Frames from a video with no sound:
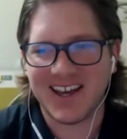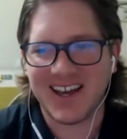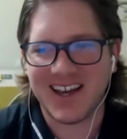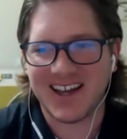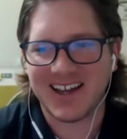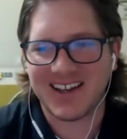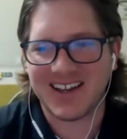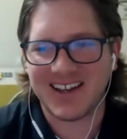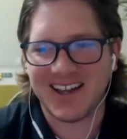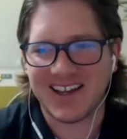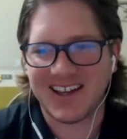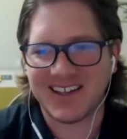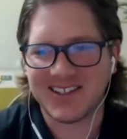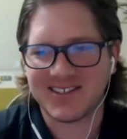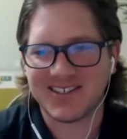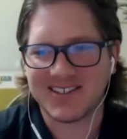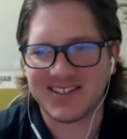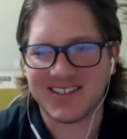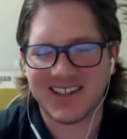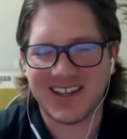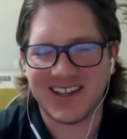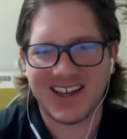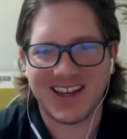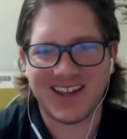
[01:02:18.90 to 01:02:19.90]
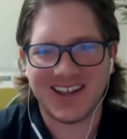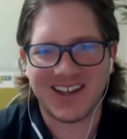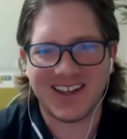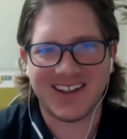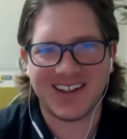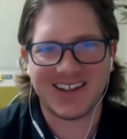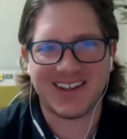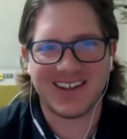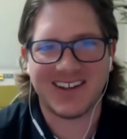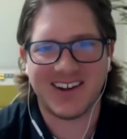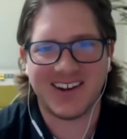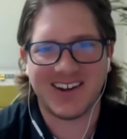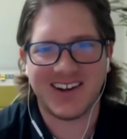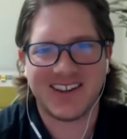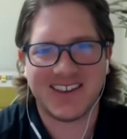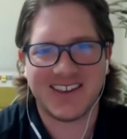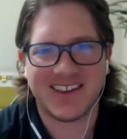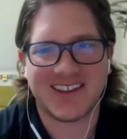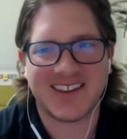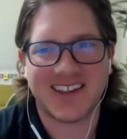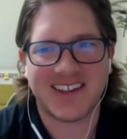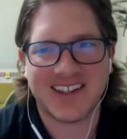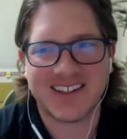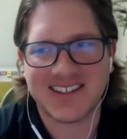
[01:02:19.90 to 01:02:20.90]
Yeah. As I
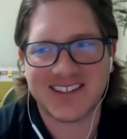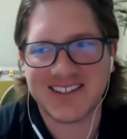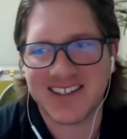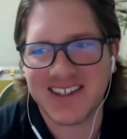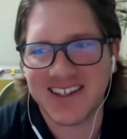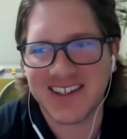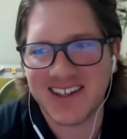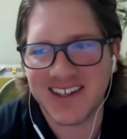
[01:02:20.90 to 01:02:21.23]
think that's